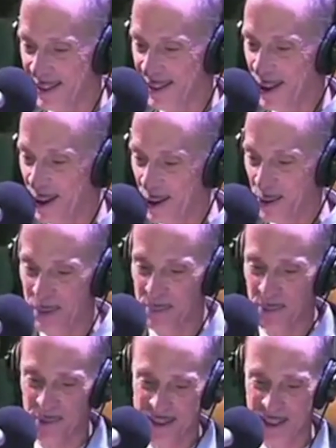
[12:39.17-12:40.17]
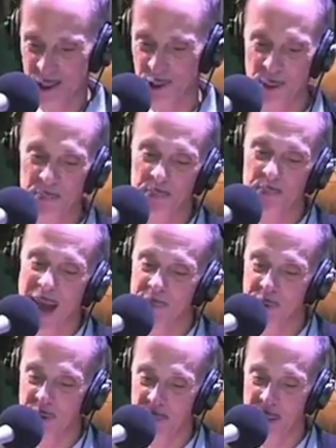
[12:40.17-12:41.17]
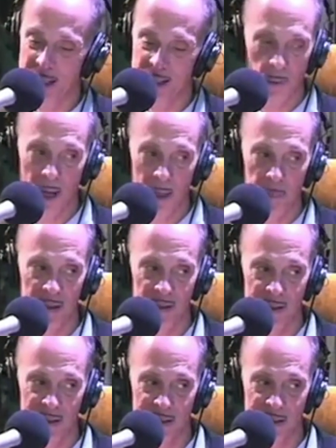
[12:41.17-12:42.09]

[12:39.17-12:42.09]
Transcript: all the people that did abstract paintings were out of business,